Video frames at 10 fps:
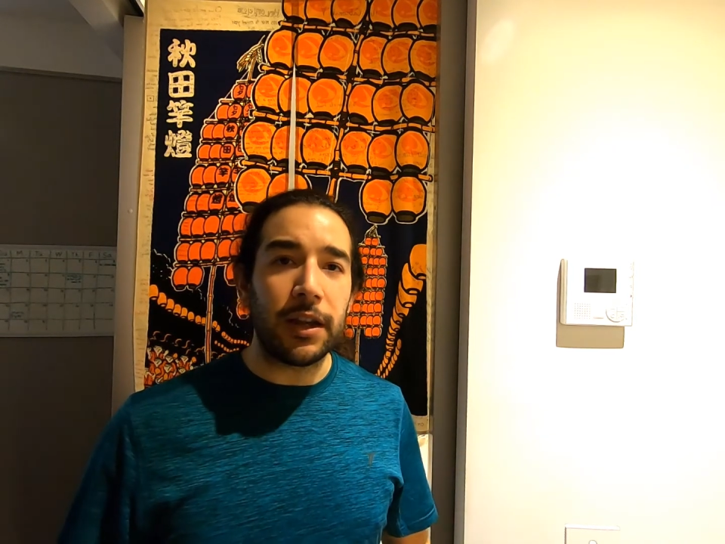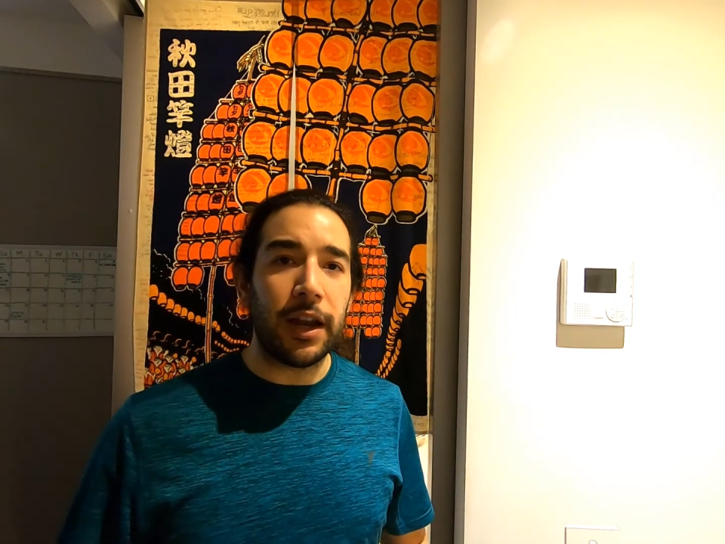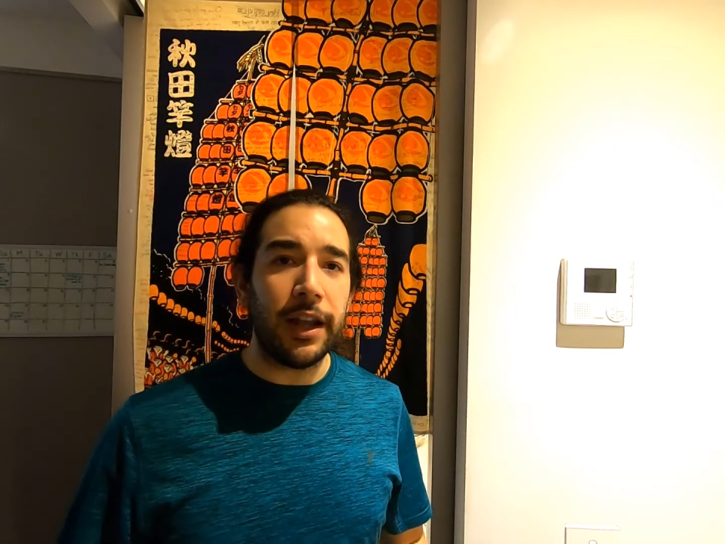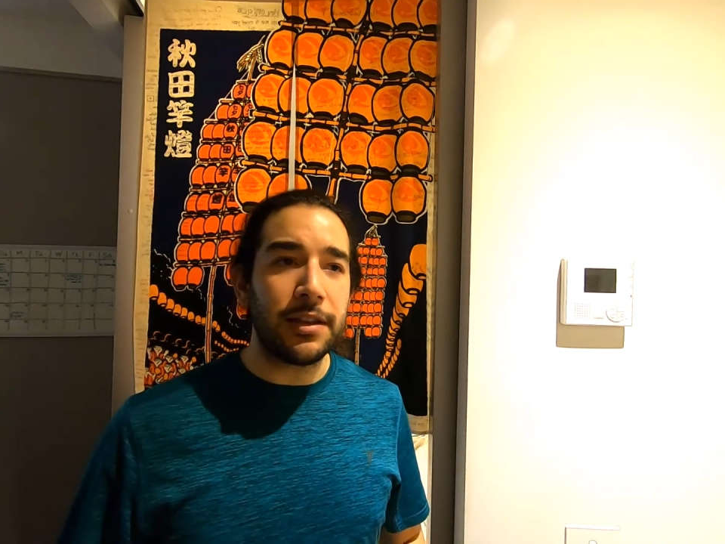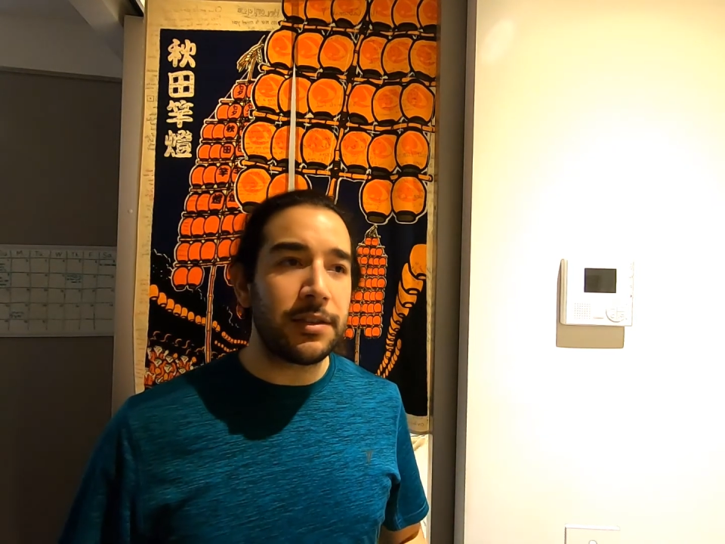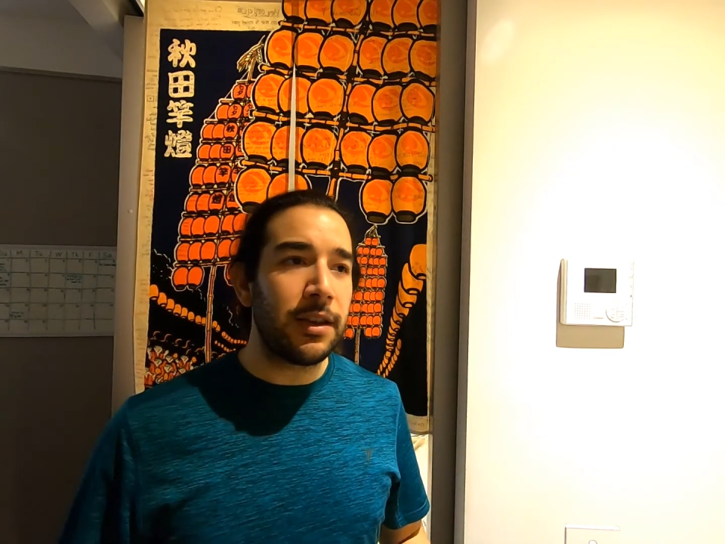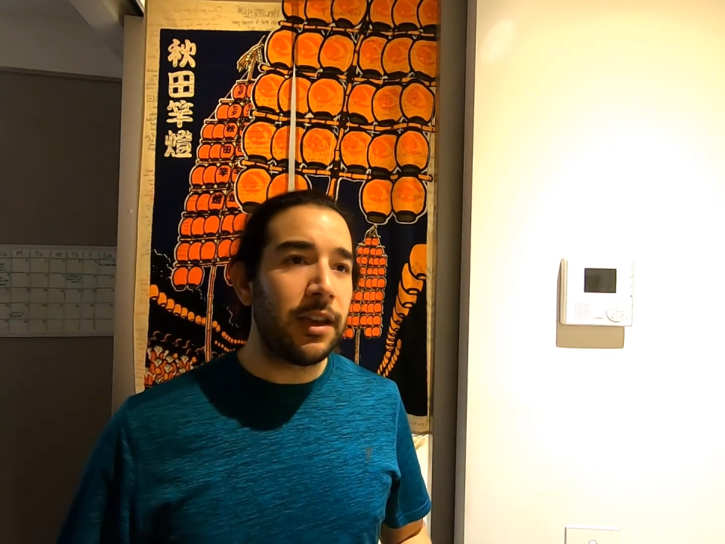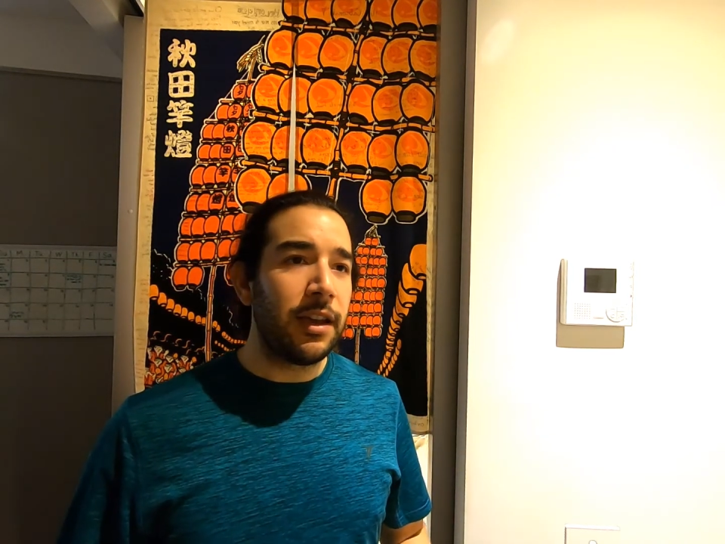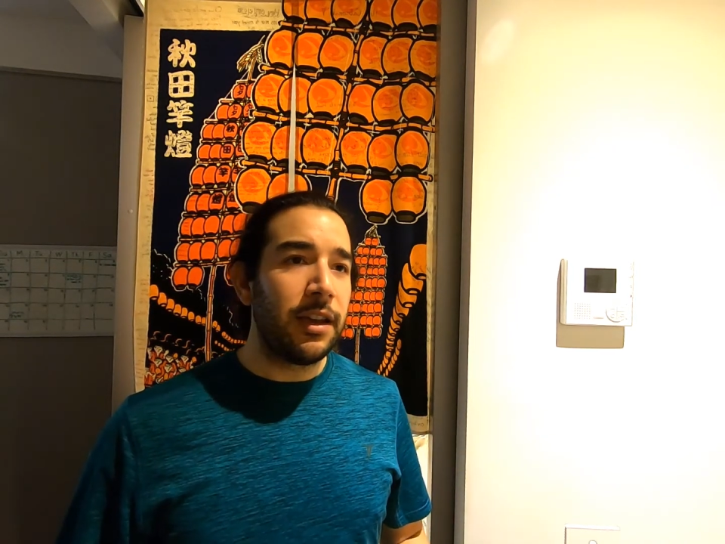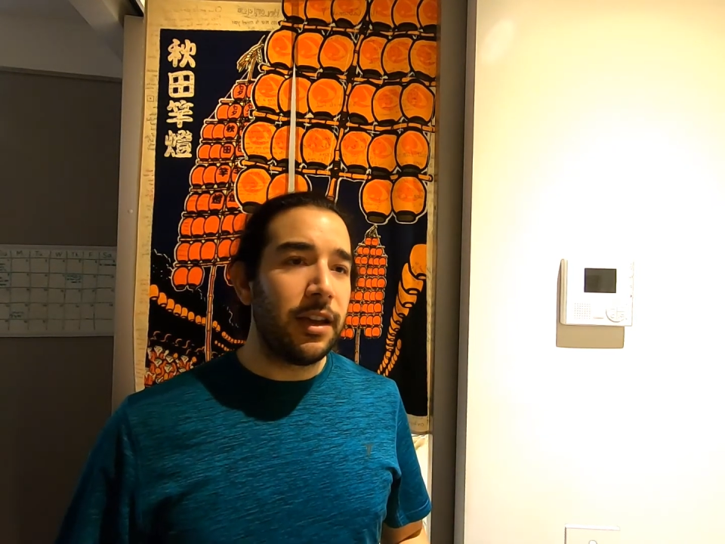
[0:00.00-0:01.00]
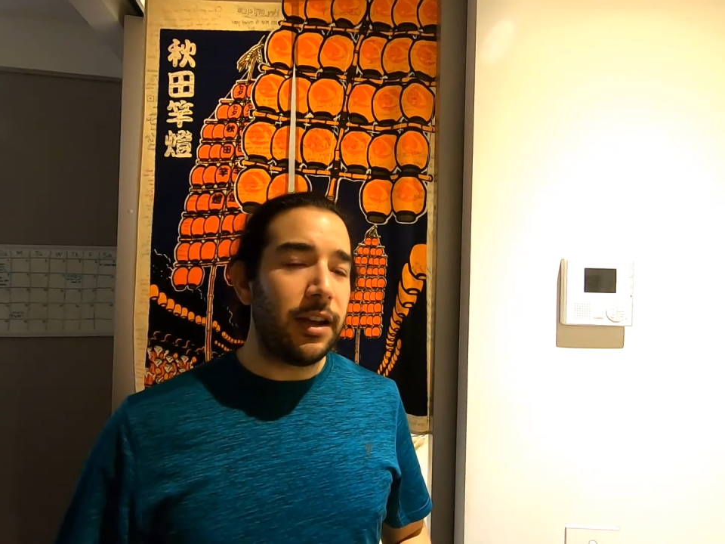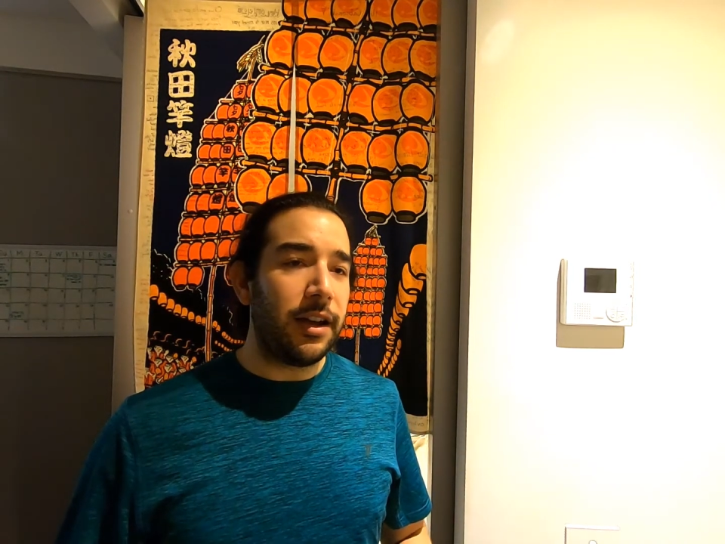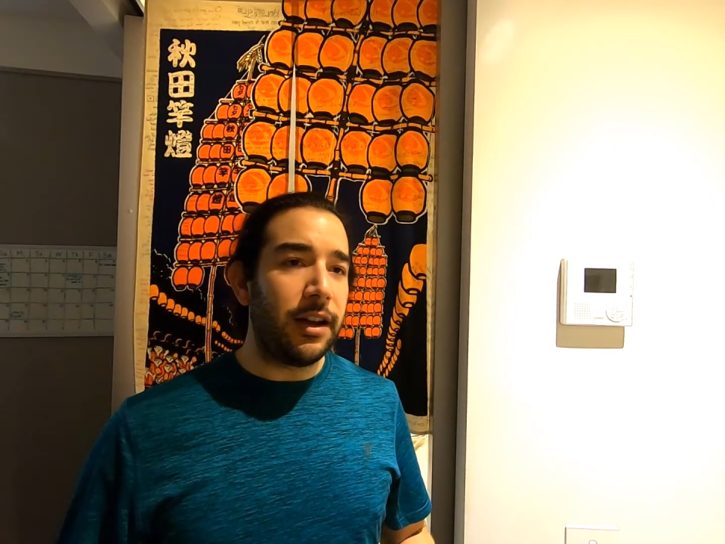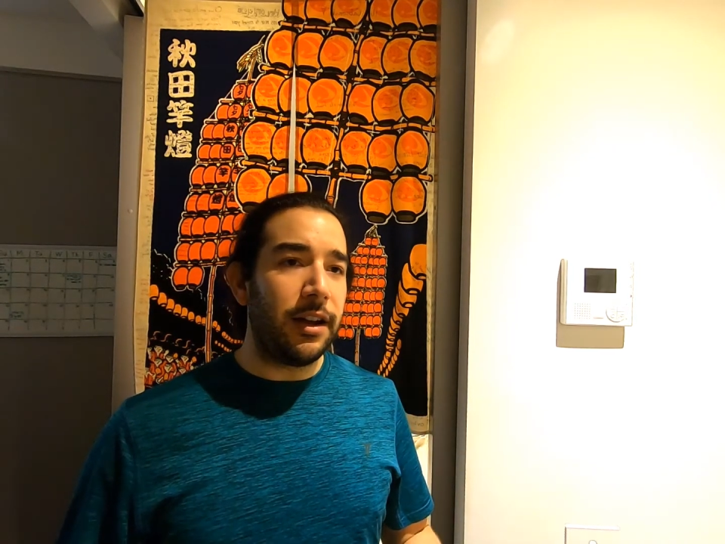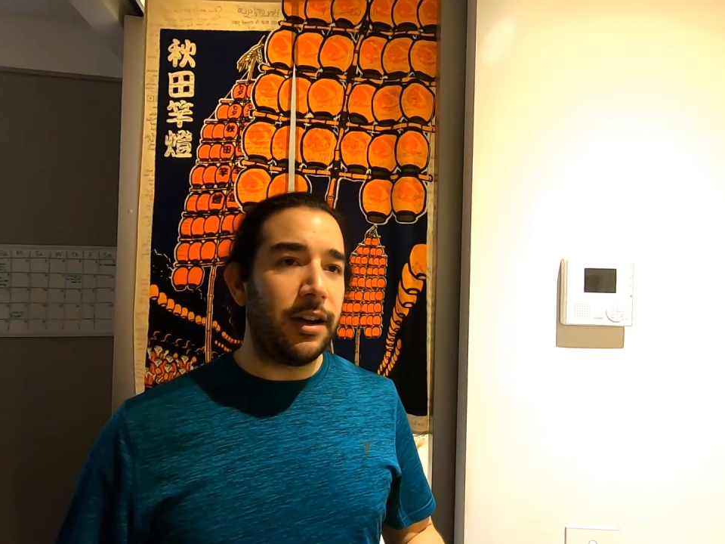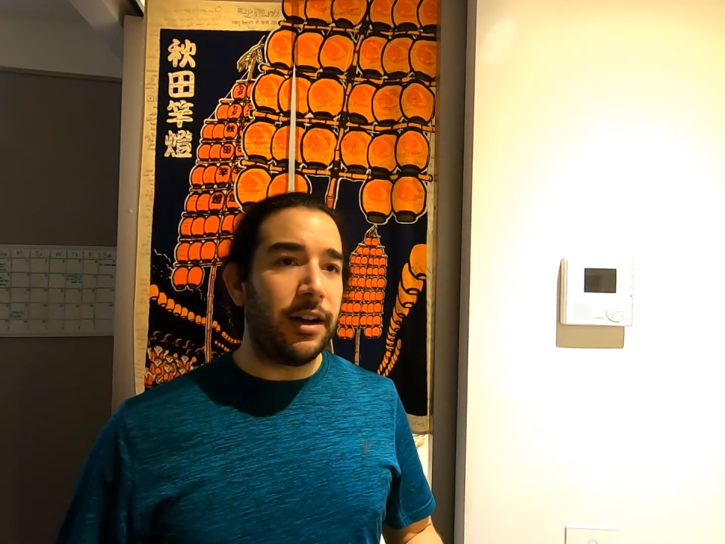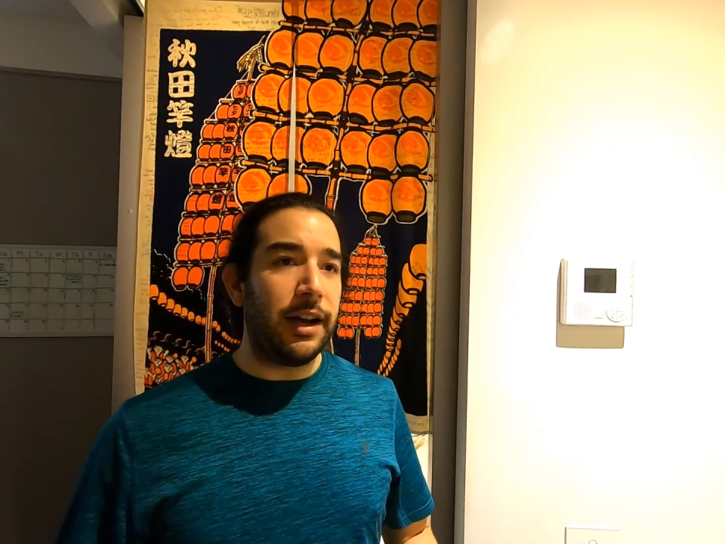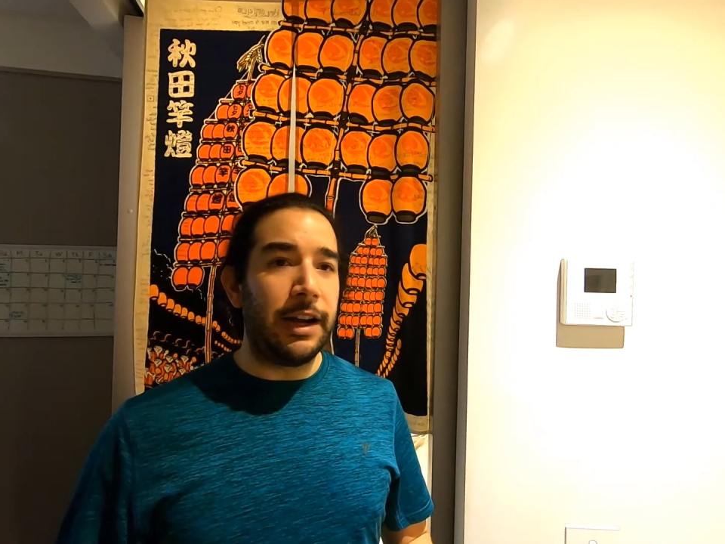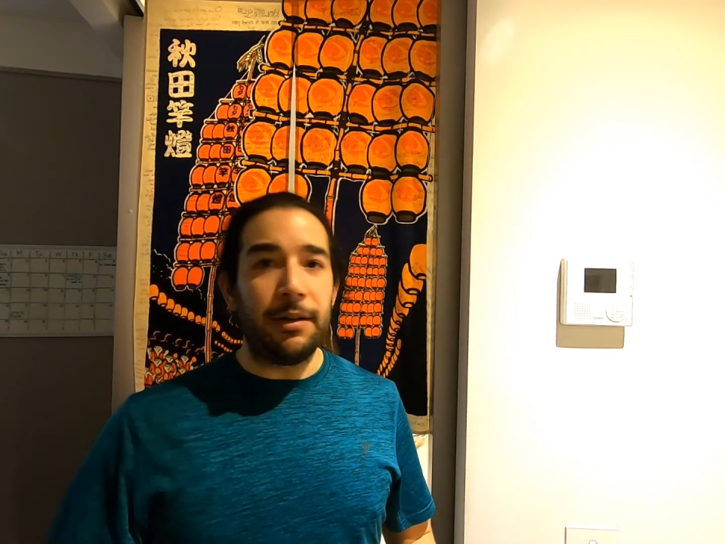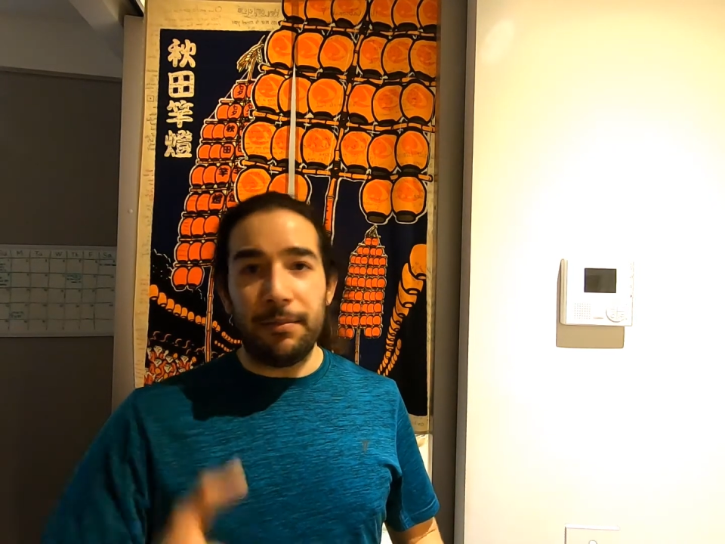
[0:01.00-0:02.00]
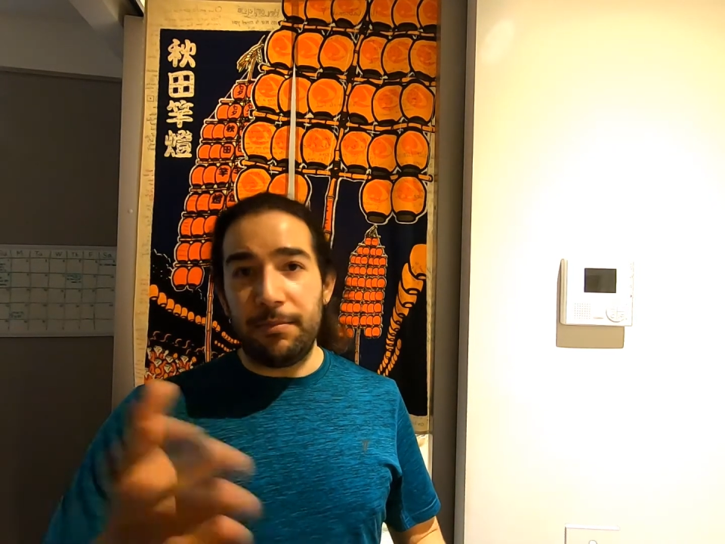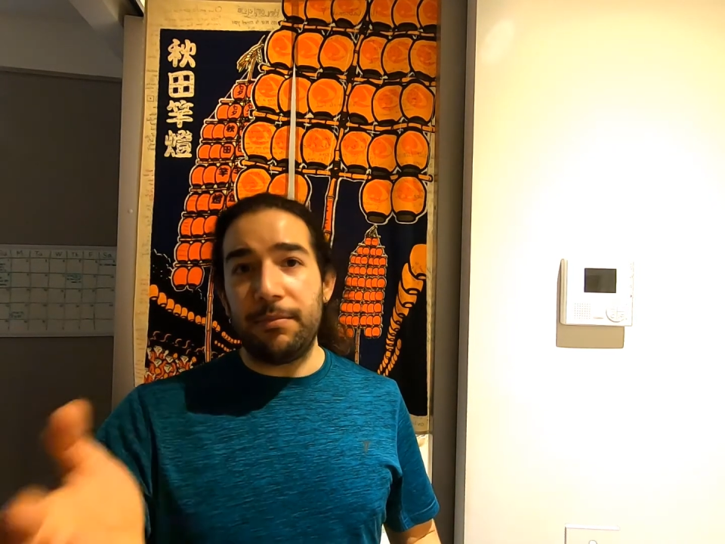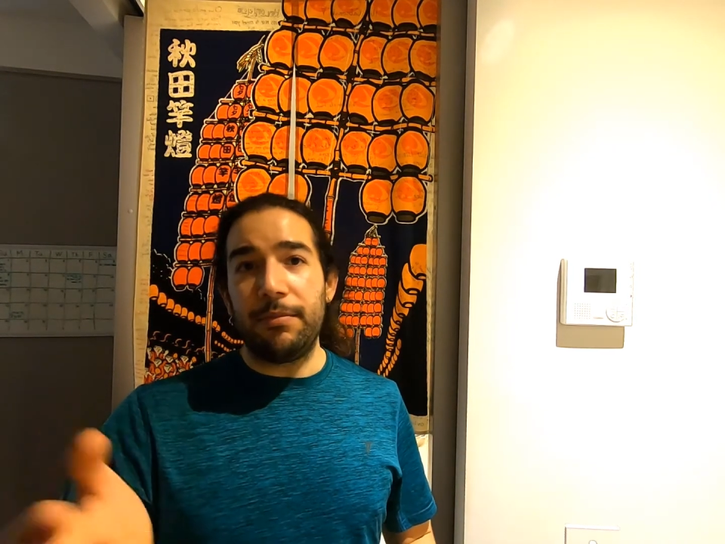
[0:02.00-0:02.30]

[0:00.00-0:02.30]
in class, and